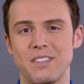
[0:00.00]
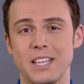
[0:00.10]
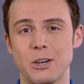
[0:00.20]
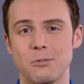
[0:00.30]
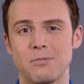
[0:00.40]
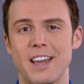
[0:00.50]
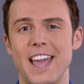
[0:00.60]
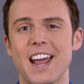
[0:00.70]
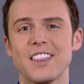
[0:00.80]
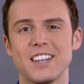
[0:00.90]
video,
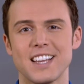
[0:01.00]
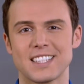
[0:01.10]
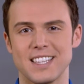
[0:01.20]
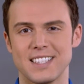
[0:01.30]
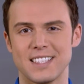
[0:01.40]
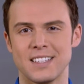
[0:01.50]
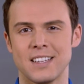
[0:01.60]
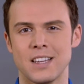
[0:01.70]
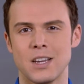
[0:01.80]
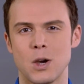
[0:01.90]
and the next lesson,
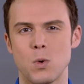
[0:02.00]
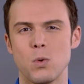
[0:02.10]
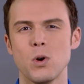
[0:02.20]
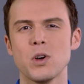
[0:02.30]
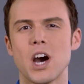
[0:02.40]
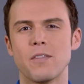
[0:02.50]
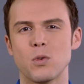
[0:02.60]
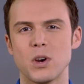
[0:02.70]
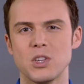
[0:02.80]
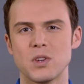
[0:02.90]
we'll cover
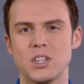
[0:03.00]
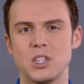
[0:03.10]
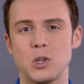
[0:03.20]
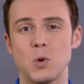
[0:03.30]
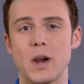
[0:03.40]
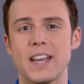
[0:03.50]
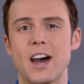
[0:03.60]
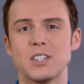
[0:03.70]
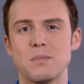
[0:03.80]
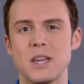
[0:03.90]
what you can do and
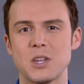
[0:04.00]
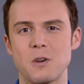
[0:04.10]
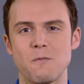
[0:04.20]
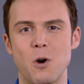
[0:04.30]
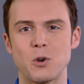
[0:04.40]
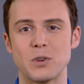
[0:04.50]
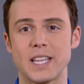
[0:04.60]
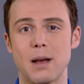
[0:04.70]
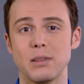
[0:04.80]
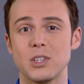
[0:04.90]
how to make your phone or
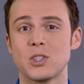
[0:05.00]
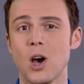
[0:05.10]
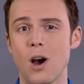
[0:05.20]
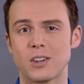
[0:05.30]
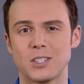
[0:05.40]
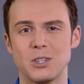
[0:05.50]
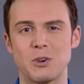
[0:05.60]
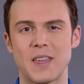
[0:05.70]
tablet talk to your